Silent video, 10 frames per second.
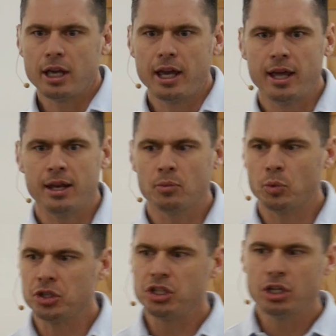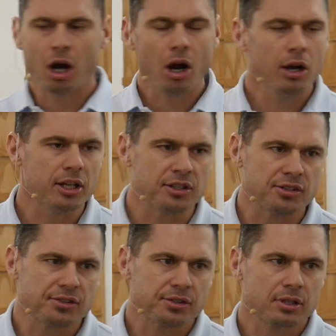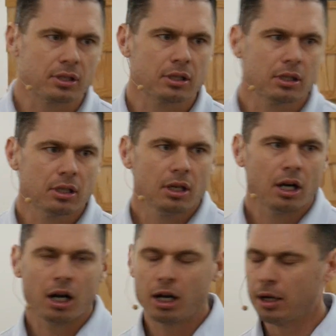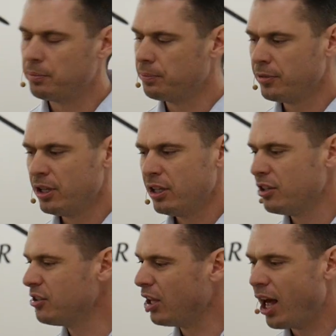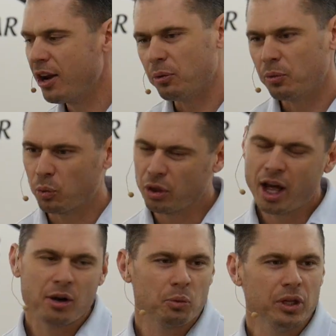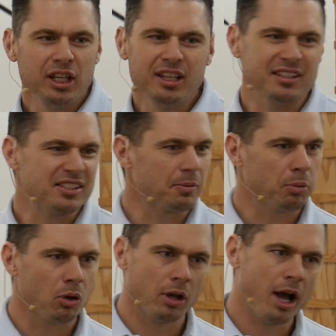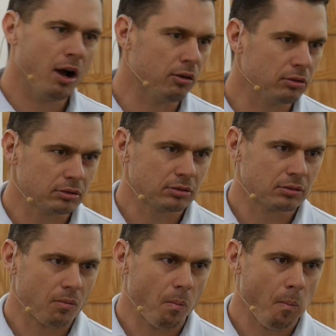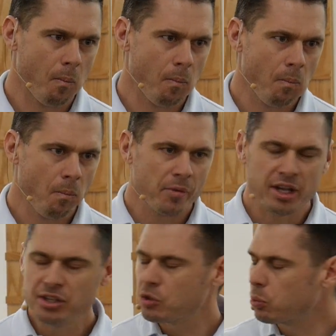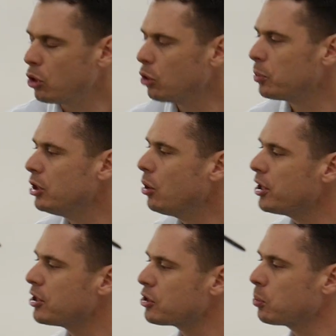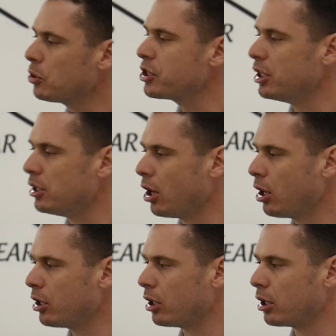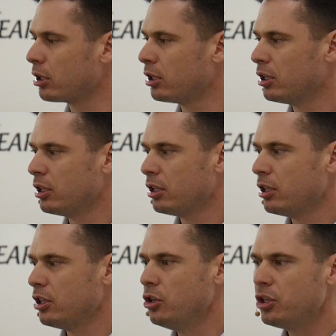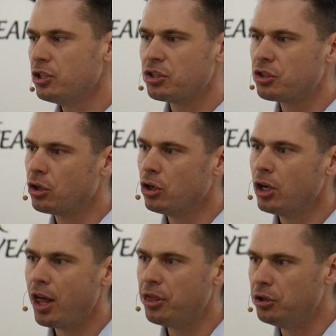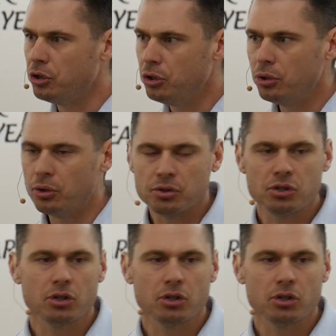And when she gardens, there's a lot of weeds to pull out. In this world, we know that this world's getting darker. You can just turn on the news.